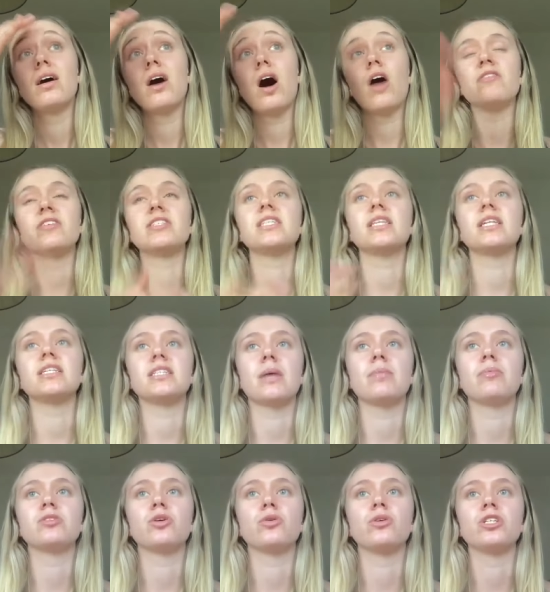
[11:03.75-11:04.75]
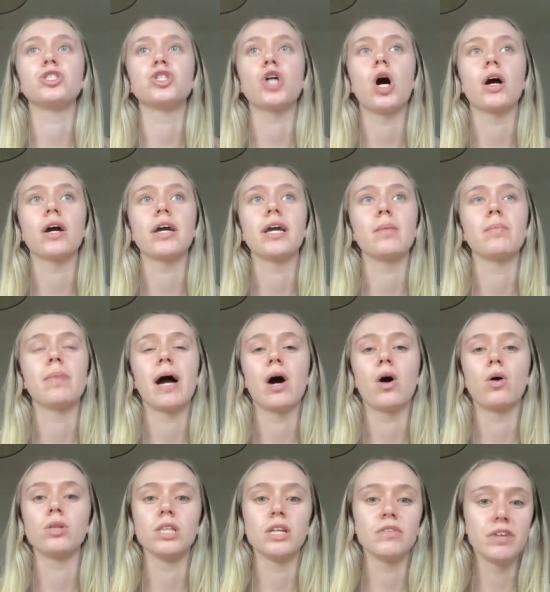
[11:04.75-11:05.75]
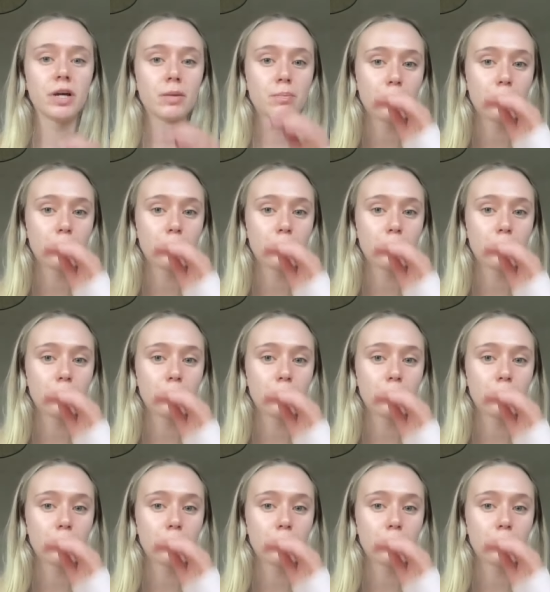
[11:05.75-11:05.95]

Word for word: obviously this episode is talking about living